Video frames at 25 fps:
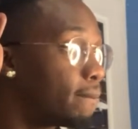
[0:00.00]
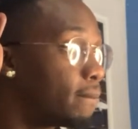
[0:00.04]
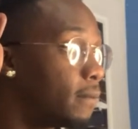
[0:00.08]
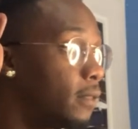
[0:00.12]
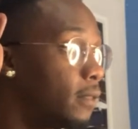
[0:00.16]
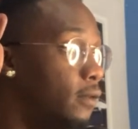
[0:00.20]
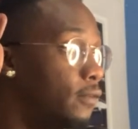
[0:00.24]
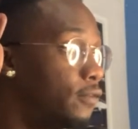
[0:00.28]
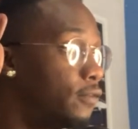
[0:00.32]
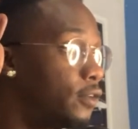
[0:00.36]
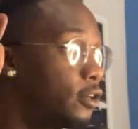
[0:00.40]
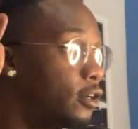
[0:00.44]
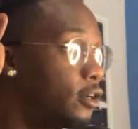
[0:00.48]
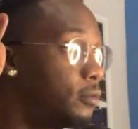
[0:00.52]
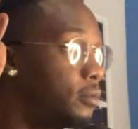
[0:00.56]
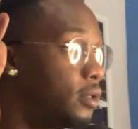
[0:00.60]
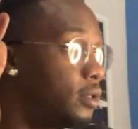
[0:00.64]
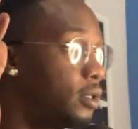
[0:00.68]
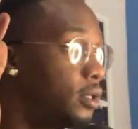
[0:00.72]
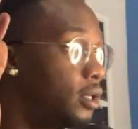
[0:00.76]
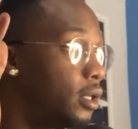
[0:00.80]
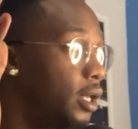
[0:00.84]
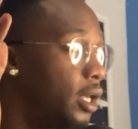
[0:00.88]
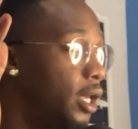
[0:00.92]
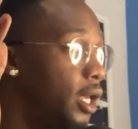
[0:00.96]
You feel
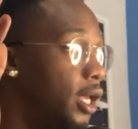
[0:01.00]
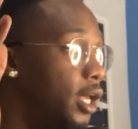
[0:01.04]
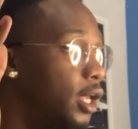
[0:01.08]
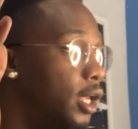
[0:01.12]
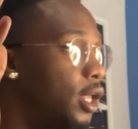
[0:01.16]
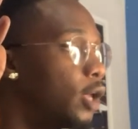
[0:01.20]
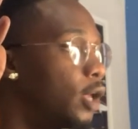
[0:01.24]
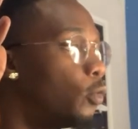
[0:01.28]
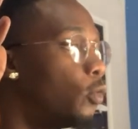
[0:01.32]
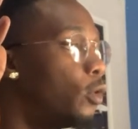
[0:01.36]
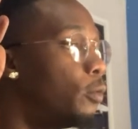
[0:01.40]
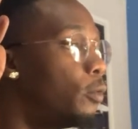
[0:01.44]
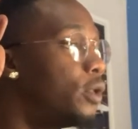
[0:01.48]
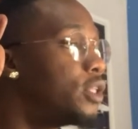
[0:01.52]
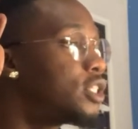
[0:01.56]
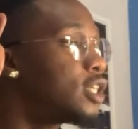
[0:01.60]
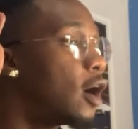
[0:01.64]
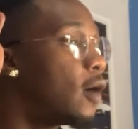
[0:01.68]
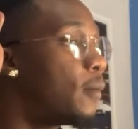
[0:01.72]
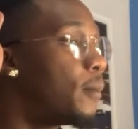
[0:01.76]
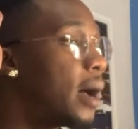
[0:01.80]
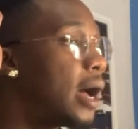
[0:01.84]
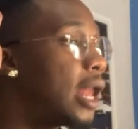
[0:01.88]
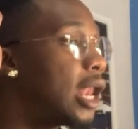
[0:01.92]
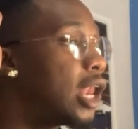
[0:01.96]
me? And when we talk
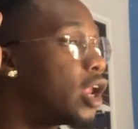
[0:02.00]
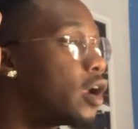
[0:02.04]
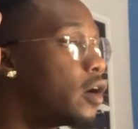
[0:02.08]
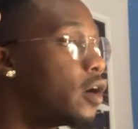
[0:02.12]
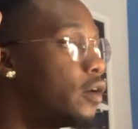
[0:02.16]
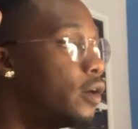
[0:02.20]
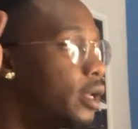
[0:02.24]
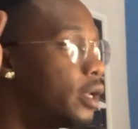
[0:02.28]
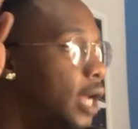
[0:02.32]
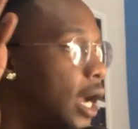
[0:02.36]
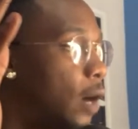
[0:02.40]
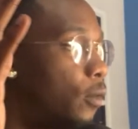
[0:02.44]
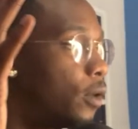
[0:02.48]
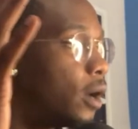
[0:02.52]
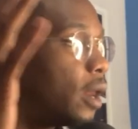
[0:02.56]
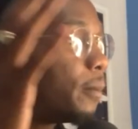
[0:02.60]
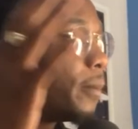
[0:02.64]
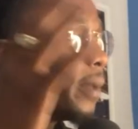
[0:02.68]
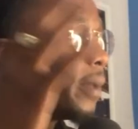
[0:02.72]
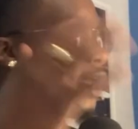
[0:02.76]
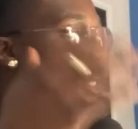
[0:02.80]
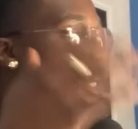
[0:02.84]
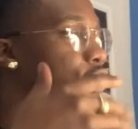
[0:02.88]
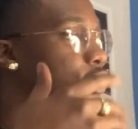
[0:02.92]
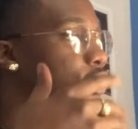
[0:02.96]
about learning, I want to
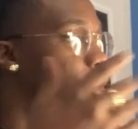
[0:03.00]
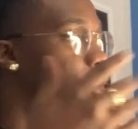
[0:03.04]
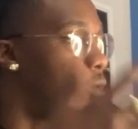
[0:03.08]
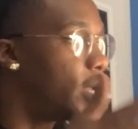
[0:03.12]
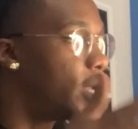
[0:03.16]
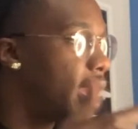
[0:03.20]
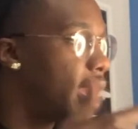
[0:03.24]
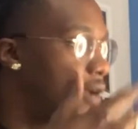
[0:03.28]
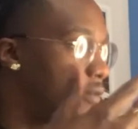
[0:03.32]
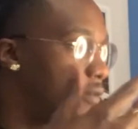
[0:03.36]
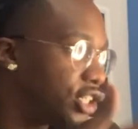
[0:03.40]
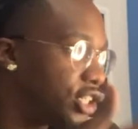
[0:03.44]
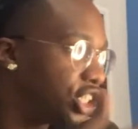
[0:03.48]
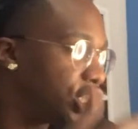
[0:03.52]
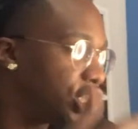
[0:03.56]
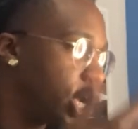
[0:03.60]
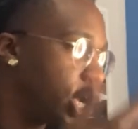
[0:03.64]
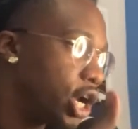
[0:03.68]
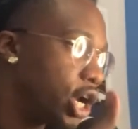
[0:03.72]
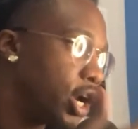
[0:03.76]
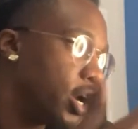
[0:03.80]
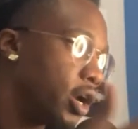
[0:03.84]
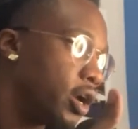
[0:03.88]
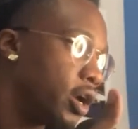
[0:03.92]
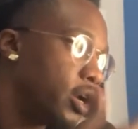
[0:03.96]
make sure we have a
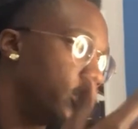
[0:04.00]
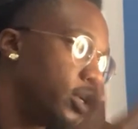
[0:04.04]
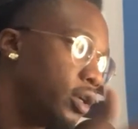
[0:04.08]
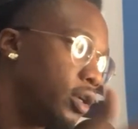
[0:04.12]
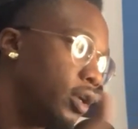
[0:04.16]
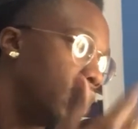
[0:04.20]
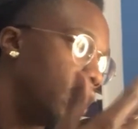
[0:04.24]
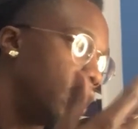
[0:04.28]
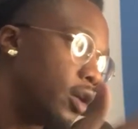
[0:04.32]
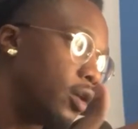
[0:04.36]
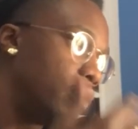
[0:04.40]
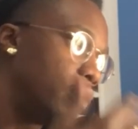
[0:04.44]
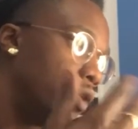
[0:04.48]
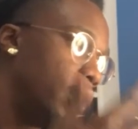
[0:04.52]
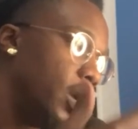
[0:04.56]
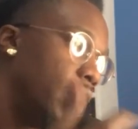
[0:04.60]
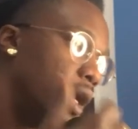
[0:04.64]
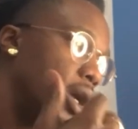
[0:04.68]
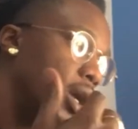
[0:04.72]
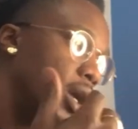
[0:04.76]
shared, you know,